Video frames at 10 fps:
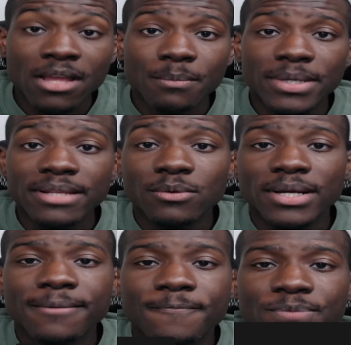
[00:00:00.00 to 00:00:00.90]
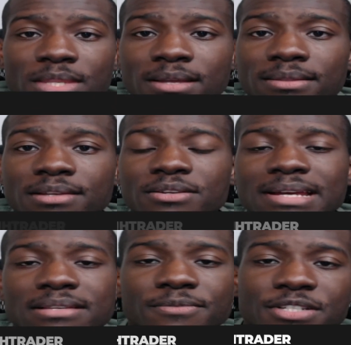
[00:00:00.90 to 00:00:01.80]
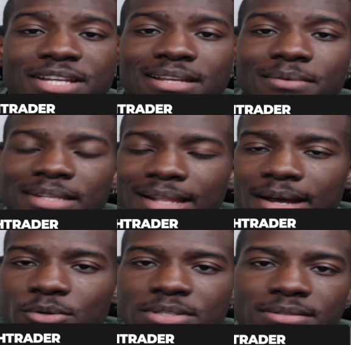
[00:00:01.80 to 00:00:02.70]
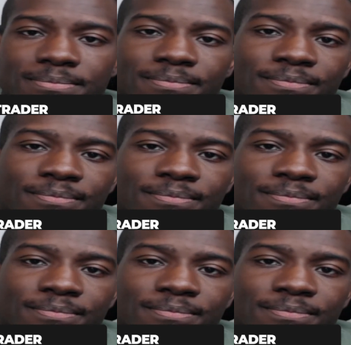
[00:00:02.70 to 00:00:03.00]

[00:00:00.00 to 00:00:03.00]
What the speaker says: But anyway, thank you guys for checking it out.